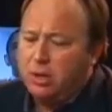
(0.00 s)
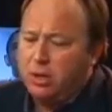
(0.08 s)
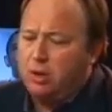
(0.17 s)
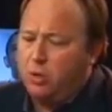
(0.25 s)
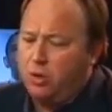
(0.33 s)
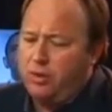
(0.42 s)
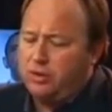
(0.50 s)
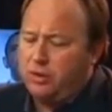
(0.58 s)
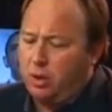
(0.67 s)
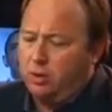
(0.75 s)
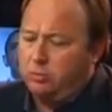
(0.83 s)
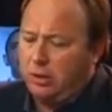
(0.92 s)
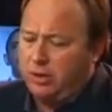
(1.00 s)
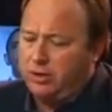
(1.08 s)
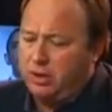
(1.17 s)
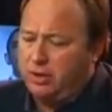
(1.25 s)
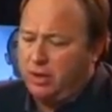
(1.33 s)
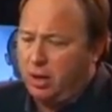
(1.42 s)
You know, we're this old
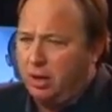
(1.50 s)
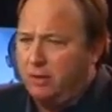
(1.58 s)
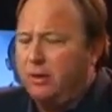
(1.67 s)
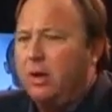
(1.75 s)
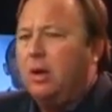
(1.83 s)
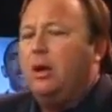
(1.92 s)
religion of the earth.